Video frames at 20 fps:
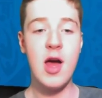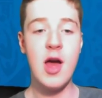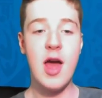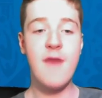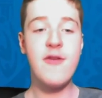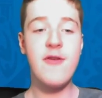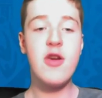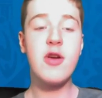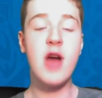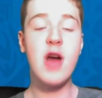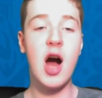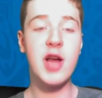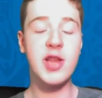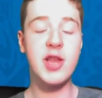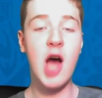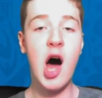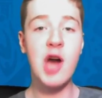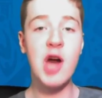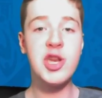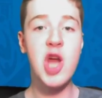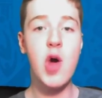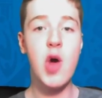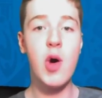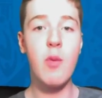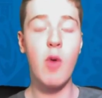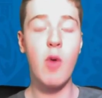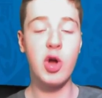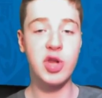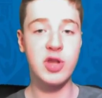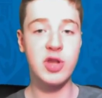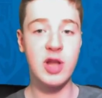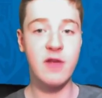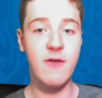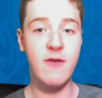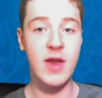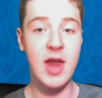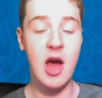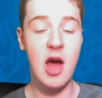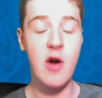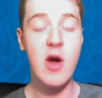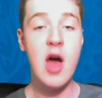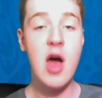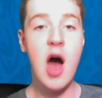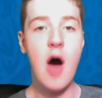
If you guys are new and watching this video,